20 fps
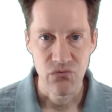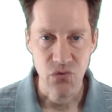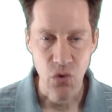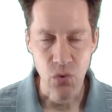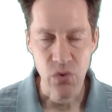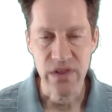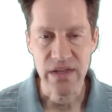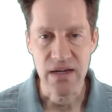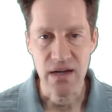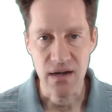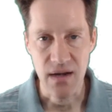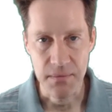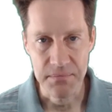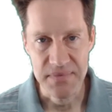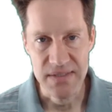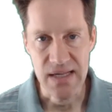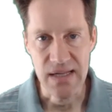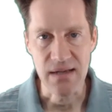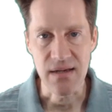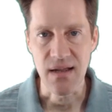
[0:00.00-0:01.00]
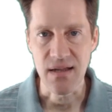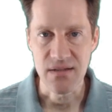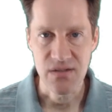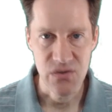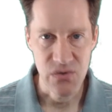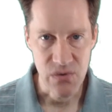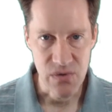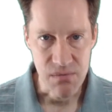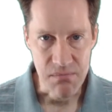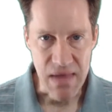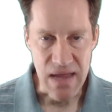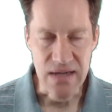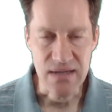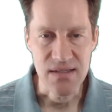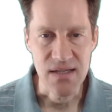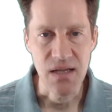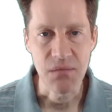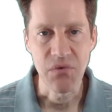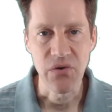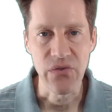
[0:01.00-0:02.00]
rolling an update into the main
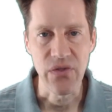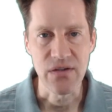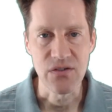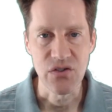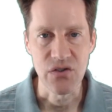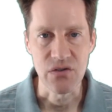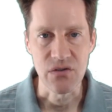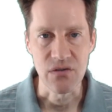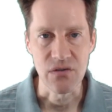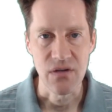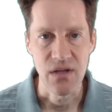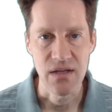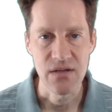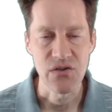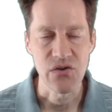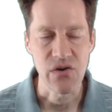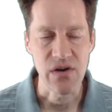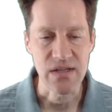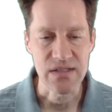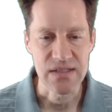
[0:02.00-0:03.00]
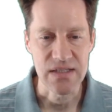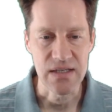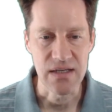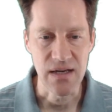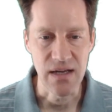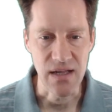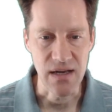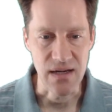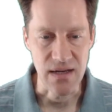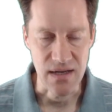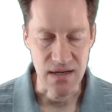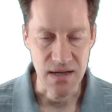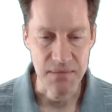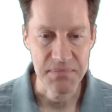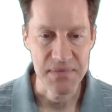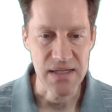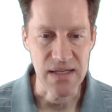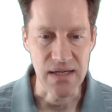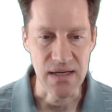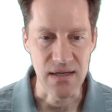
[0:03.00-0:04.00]
table that you're interested in and
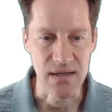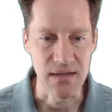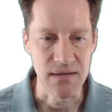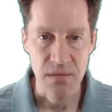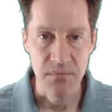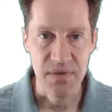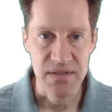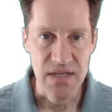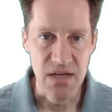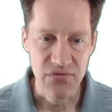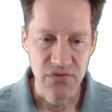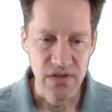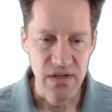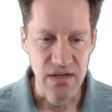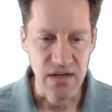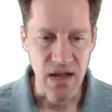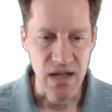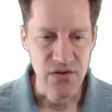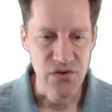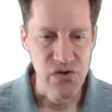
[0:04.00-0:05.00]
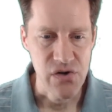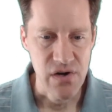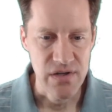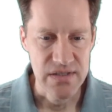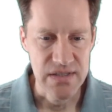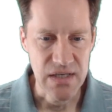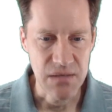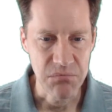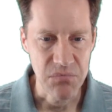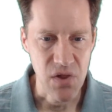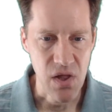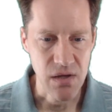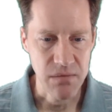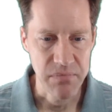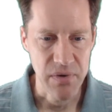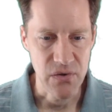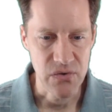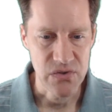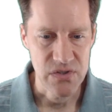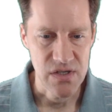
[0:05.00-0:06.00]
updating it. But definitely an interesting blog
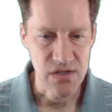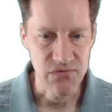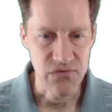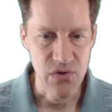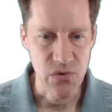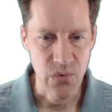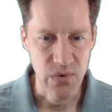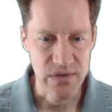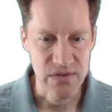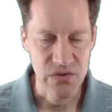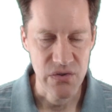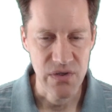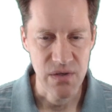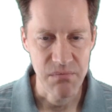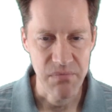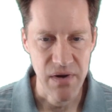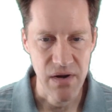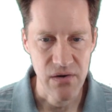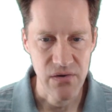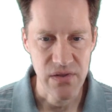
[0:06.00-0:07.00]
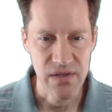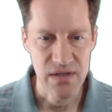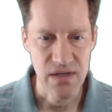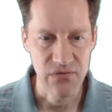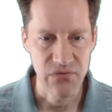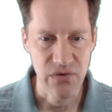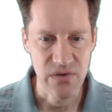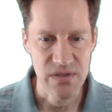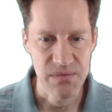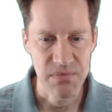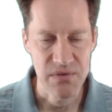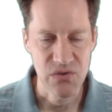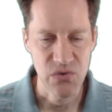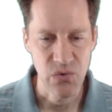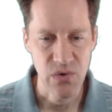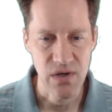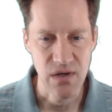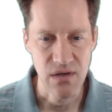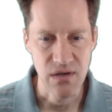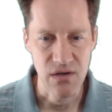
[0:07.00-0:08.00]
post if you want to compare the difference
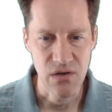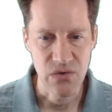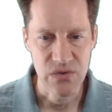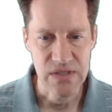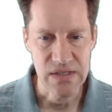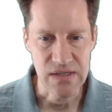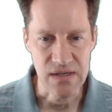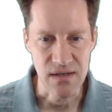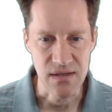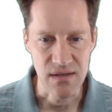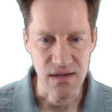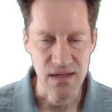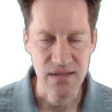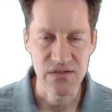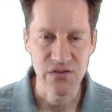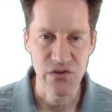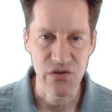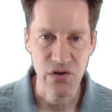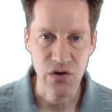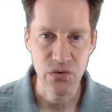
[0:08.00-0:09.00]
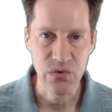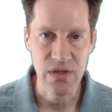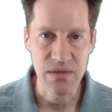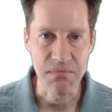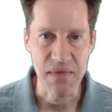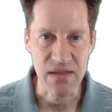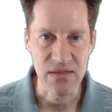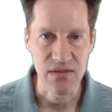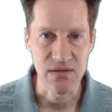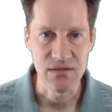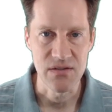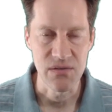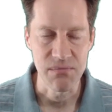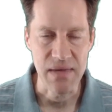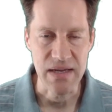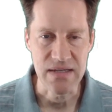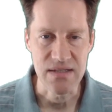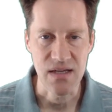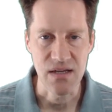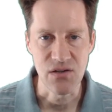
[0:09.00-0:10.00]
between using an insert-only method to
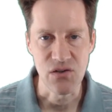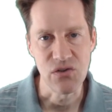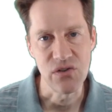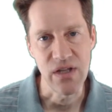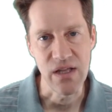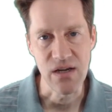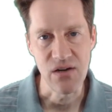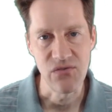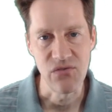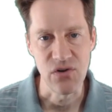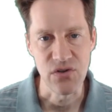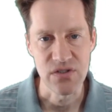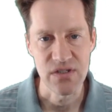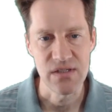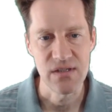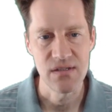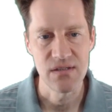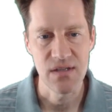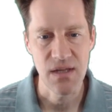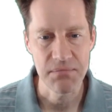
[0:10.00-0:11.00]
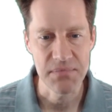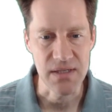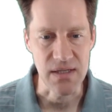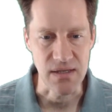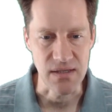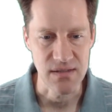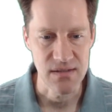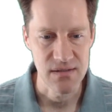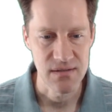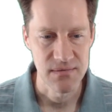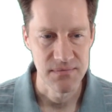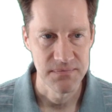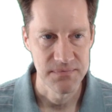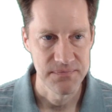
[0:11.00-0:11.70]
maintain your data versus updates.